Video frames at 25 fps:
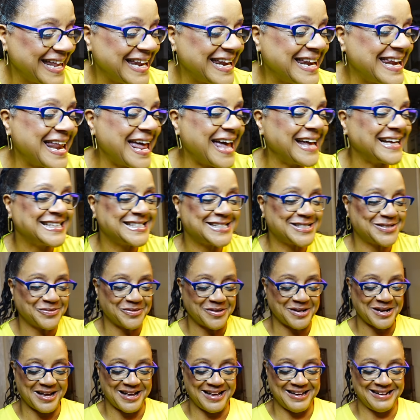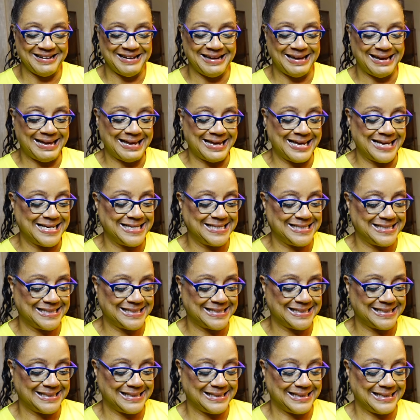Next one
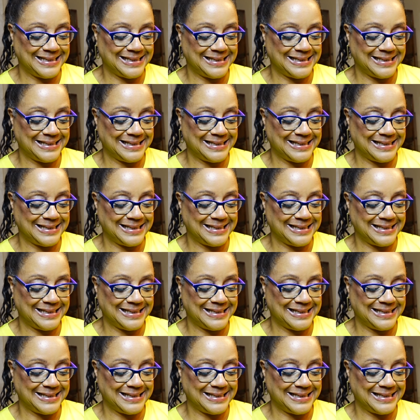is